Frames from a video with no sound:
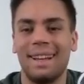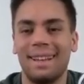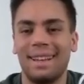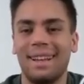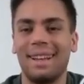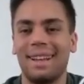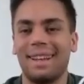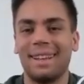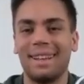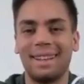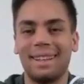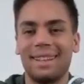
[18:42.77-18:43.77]

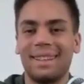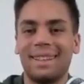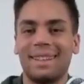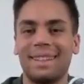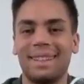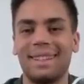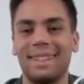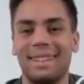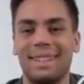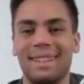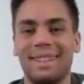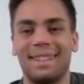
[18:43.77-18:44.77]

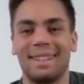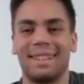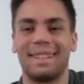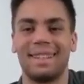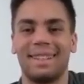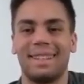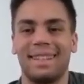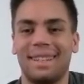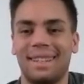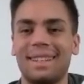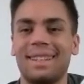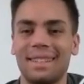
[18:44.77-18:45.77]

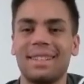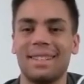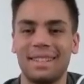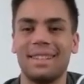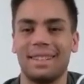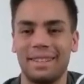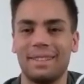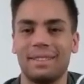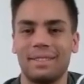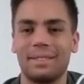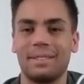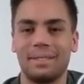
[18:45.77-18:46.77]

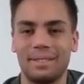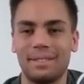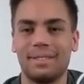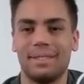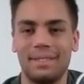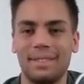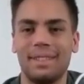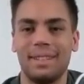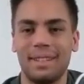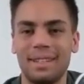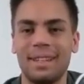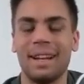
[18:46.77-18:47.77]

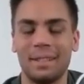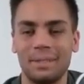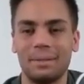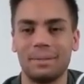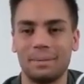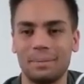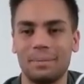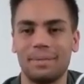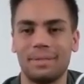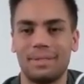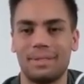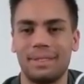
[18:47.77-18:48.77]

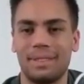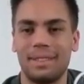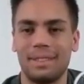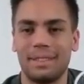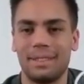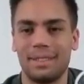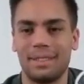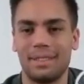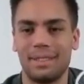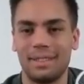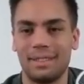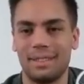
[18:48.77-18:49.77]

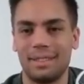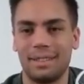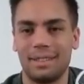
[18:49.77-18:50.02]
[no speech]